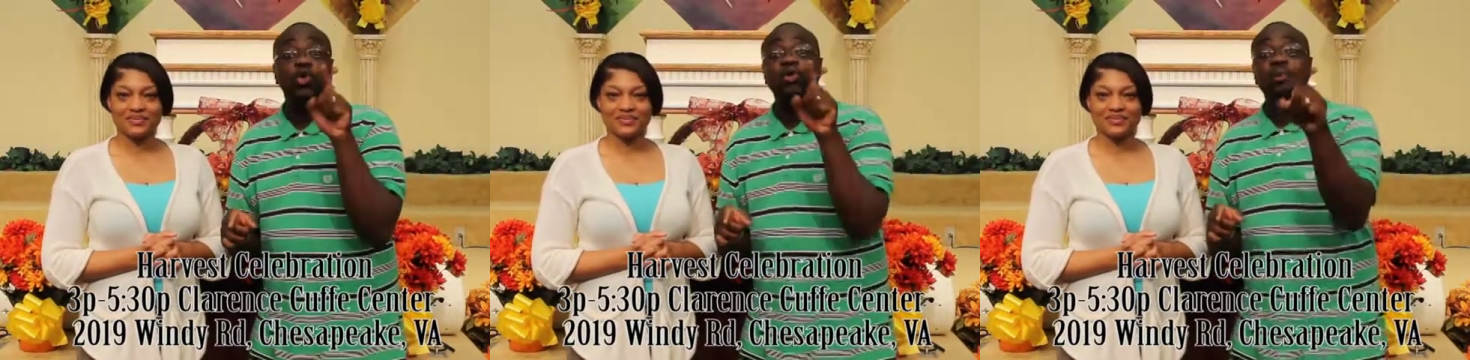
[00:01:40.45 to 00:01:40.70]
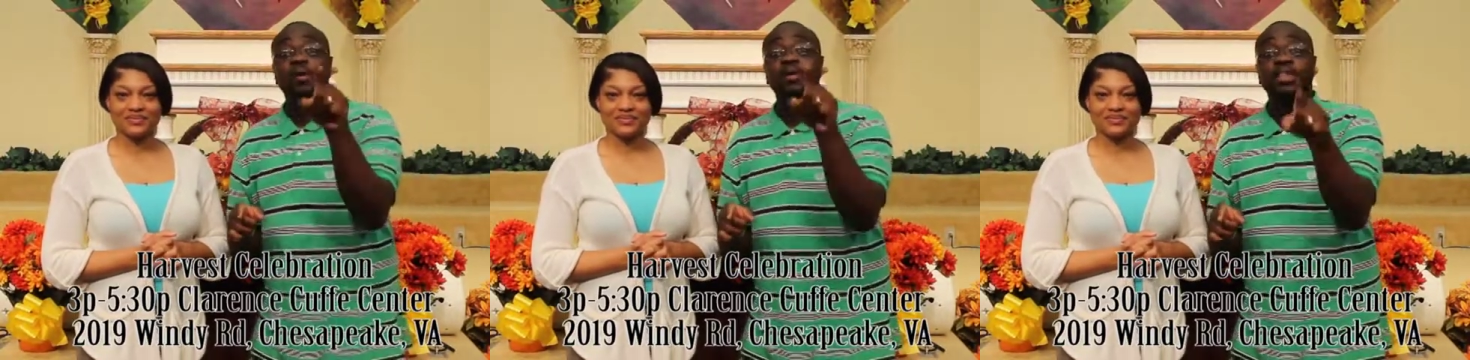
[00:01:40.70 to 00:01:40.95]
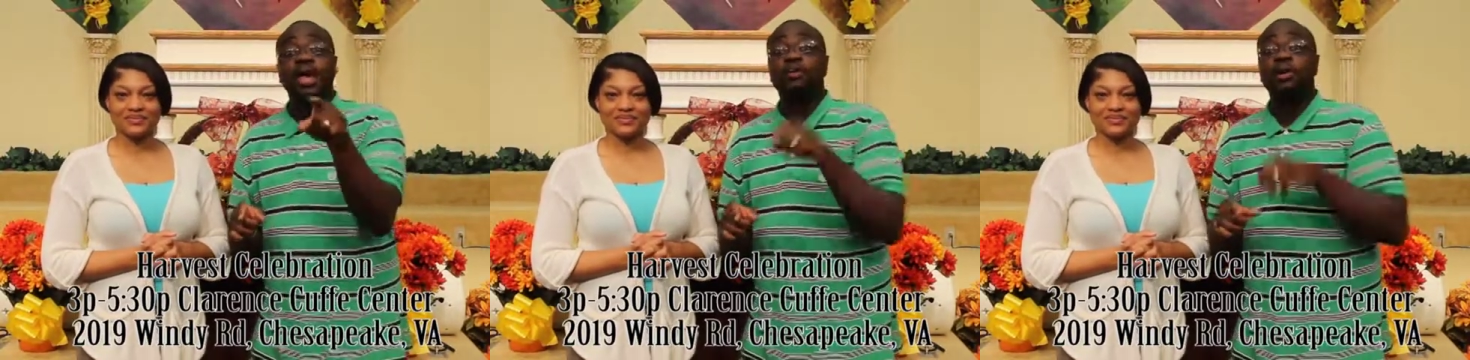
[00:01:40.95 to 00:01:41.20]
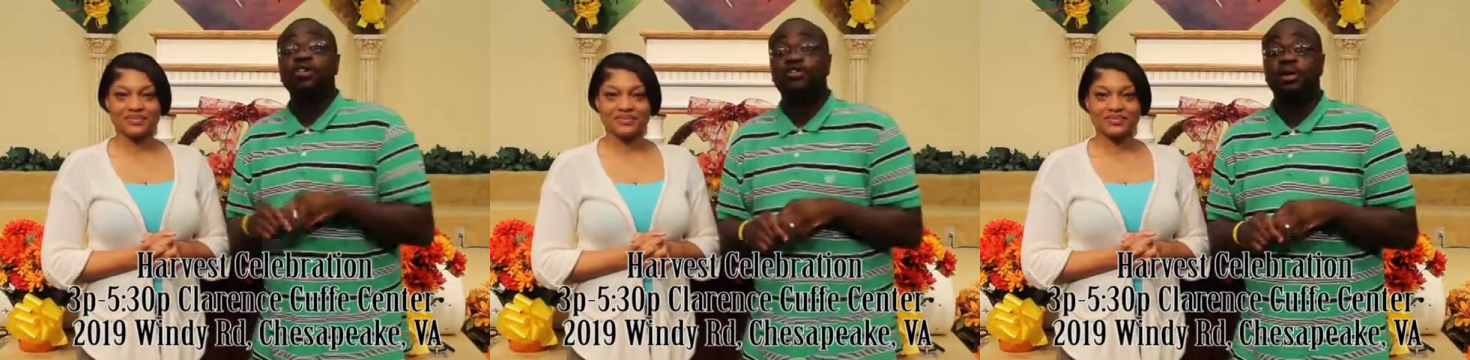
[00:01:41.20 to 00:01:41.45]
Speaker 1: You may be that
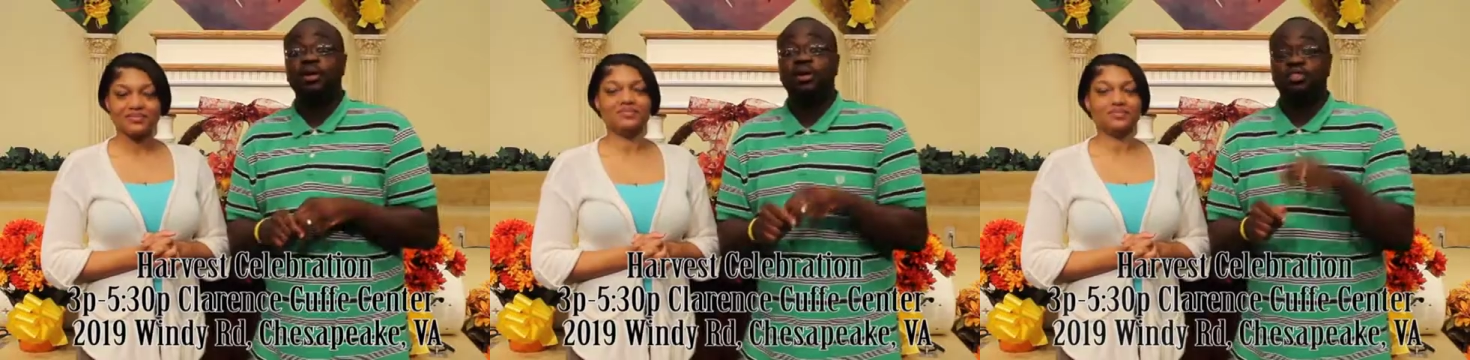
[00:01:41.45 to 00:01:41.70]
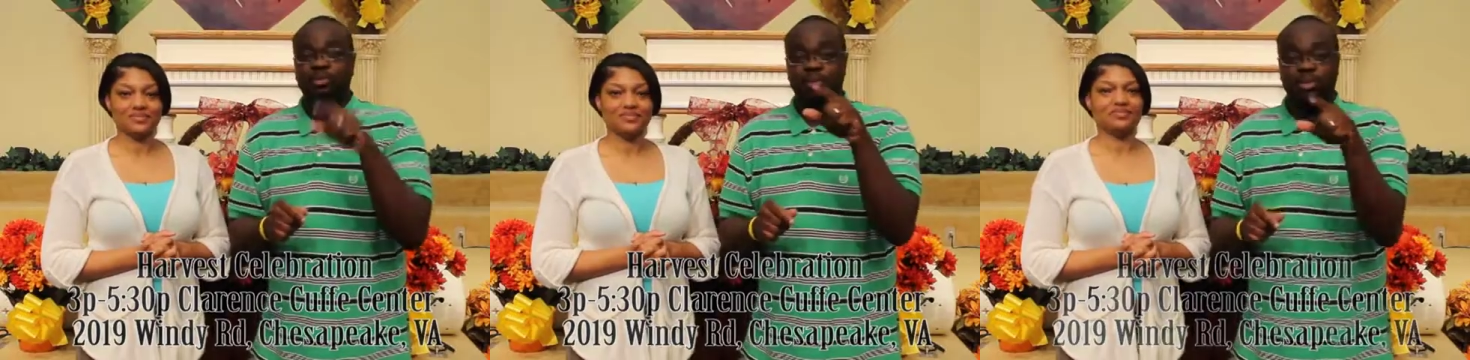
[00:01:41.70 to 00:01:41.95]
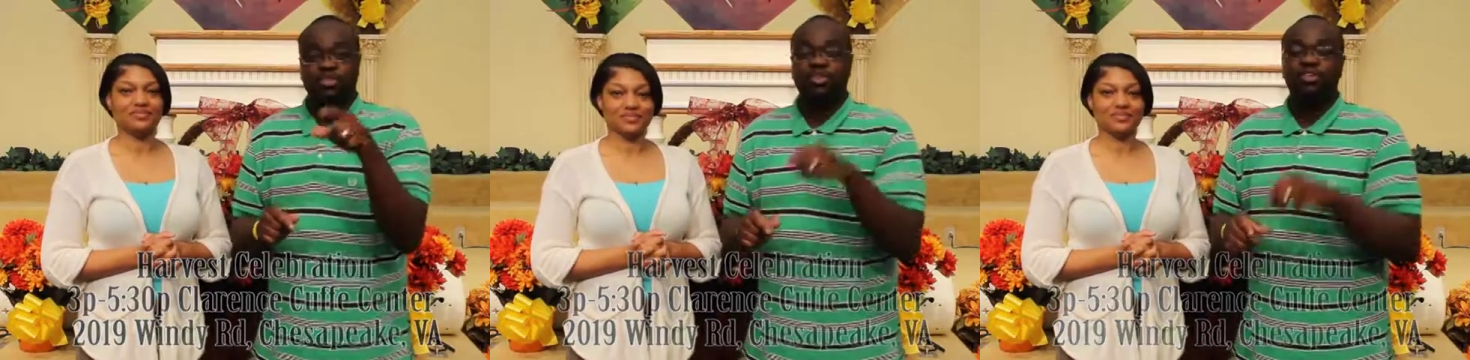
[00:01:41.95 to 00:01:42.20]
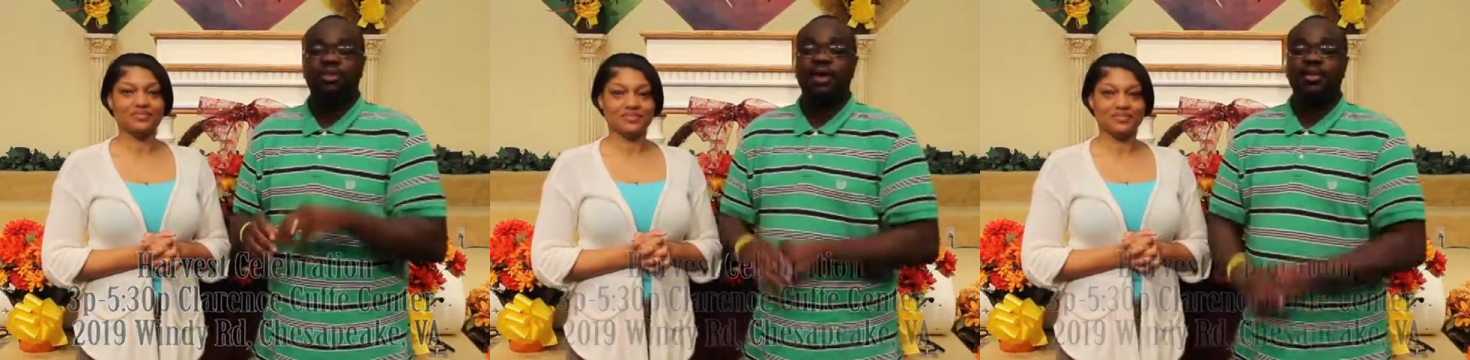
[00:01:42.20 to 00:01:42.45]
person, so make sure
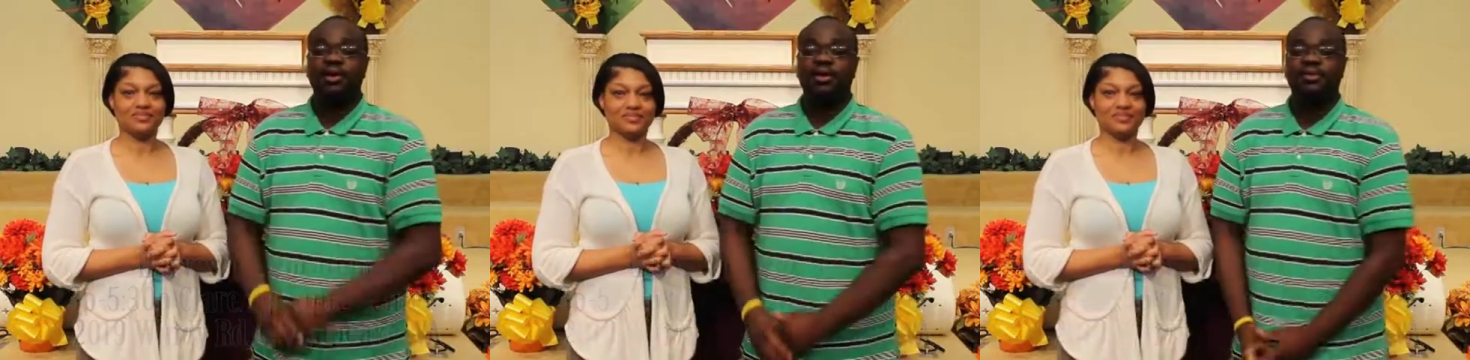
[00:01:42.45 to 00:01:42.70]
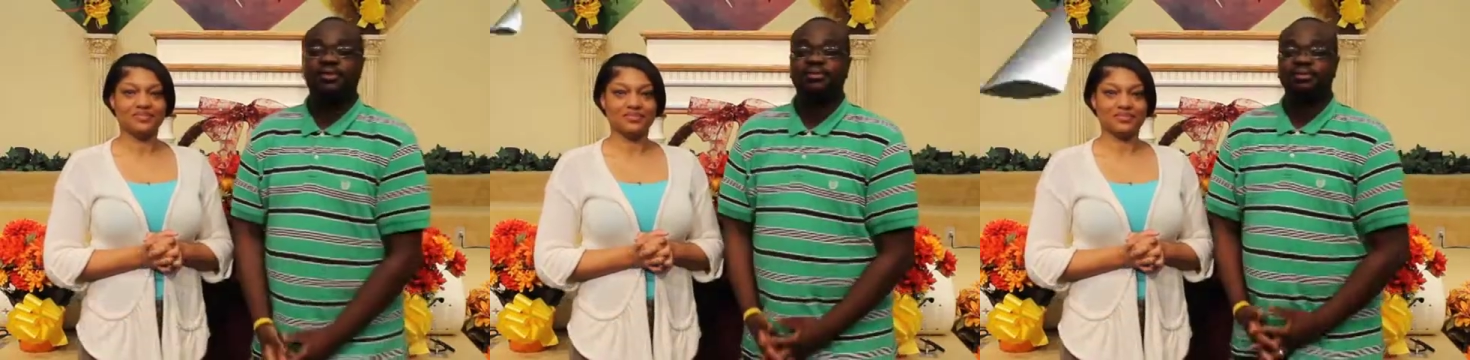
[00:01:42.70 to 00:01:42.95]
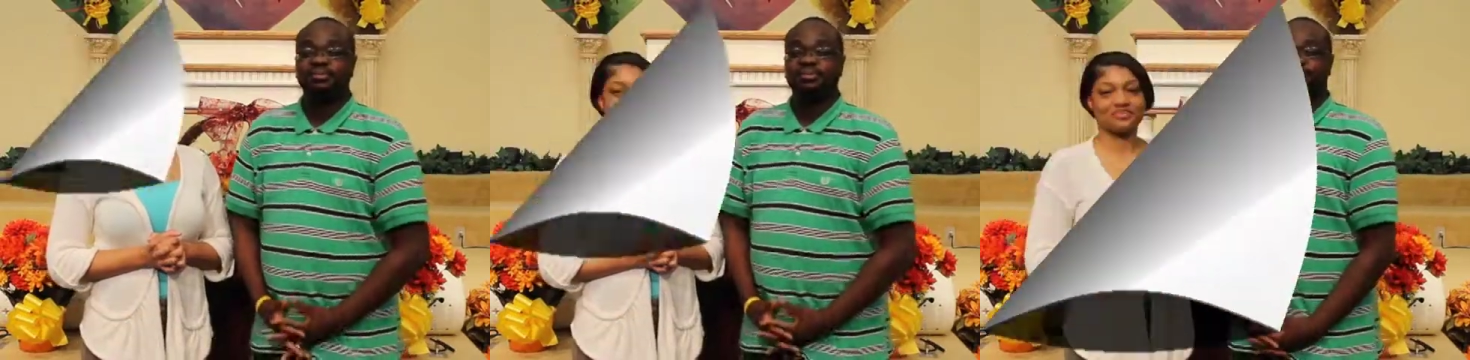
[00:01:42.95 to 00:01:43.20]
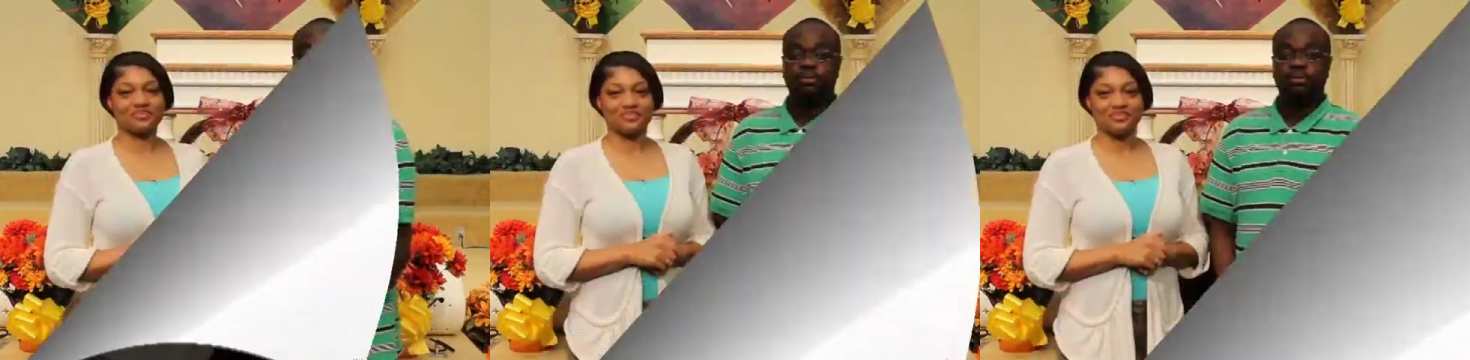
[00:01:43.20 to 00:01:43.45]
you're out there.